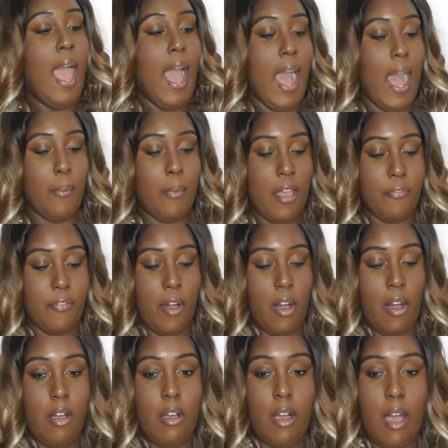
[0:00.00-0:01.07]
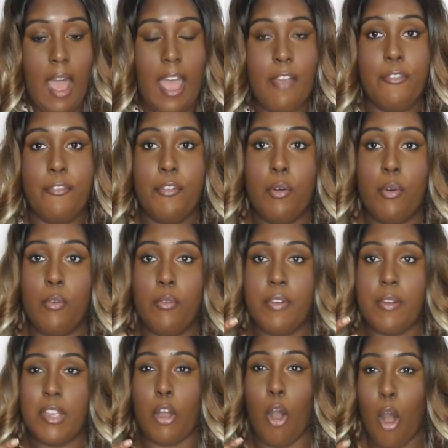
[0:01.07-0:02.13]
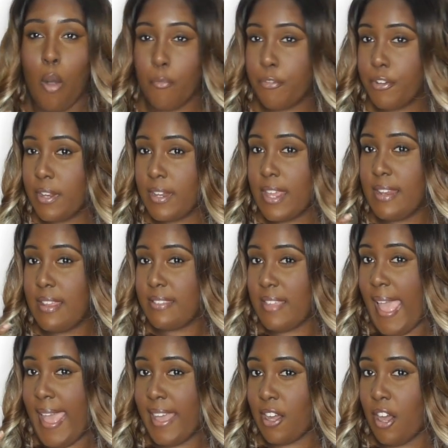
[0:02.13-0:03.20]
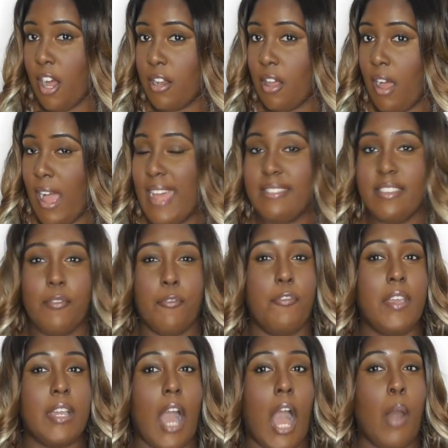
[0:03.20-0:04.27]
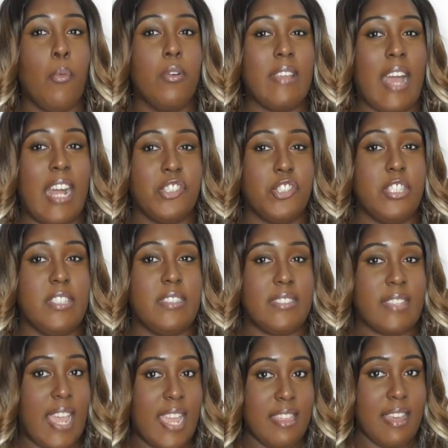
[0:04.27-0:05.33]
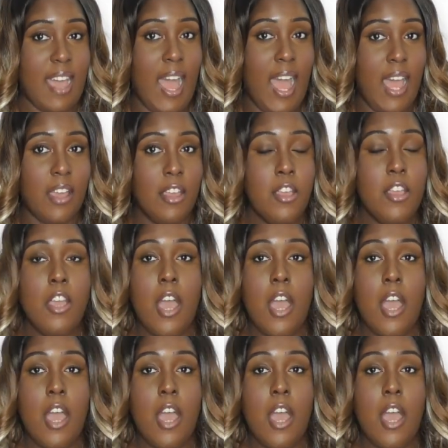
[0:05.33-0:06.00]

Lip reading: However, I feel very confident in this hair colour. I didn't think I would actually say that.